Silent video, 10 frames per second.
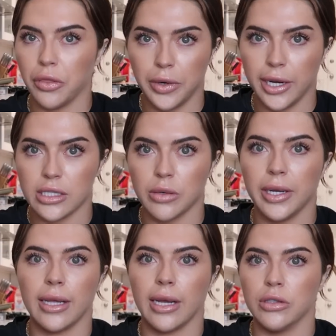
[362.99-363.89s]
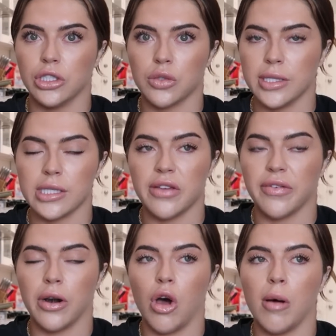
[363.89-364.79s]
3 days a week. Like, it just wasn't
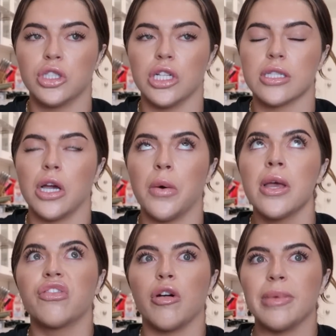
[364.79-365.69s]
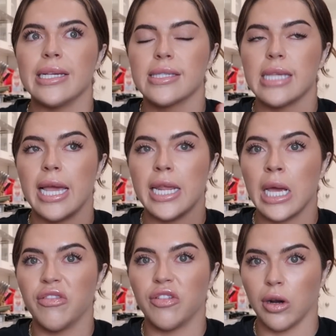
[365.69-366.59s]
even an option. So for me, signing
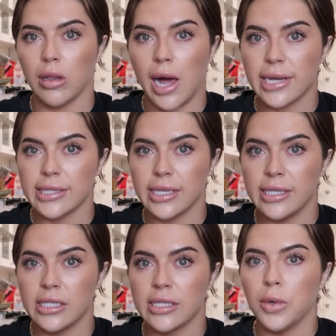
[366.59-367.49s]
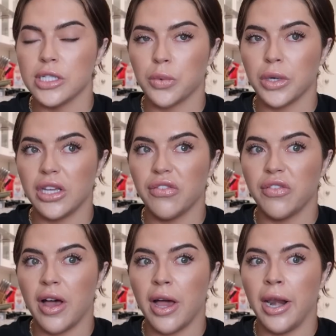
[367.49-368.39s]
up for classes was really
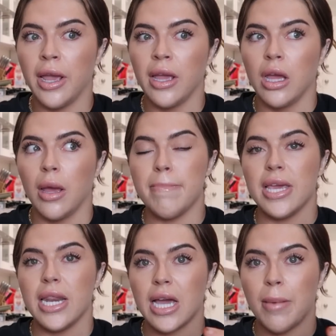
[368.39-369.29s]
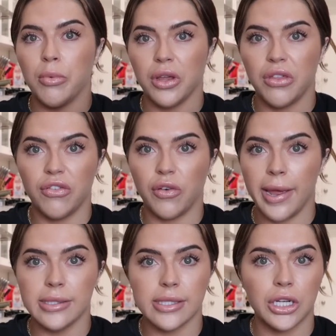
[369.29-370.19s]
fun. Meeting up with
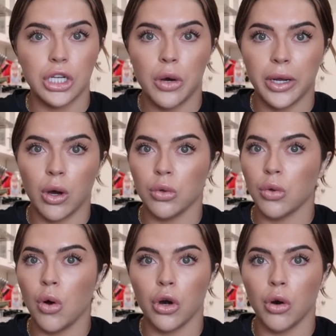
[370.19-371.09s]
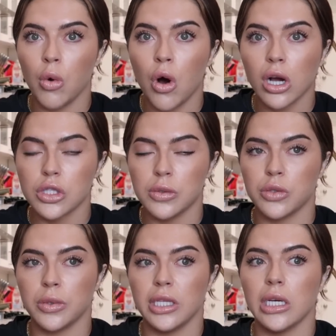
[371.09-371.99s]
friends and going on longer walks
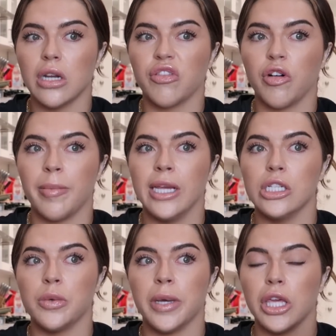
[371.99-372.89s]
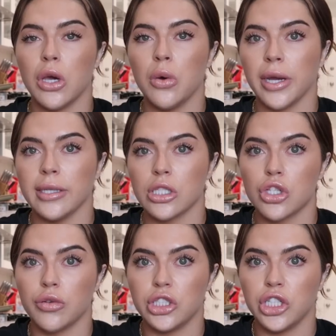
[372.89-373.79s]
was really good for me. Doing yoga and
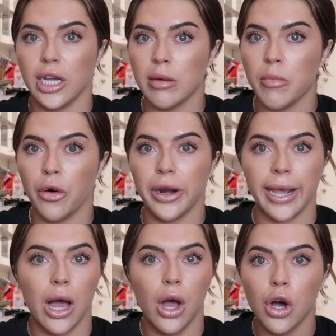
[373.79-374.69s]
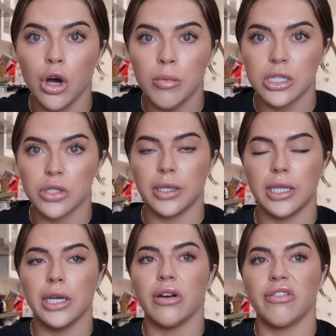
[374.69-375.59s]
stretching in the morning at home was
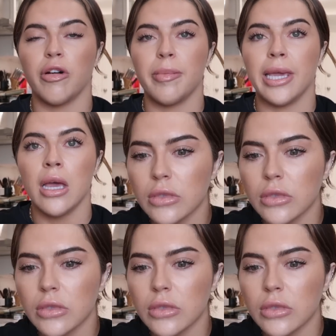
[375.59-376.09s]
really good for me,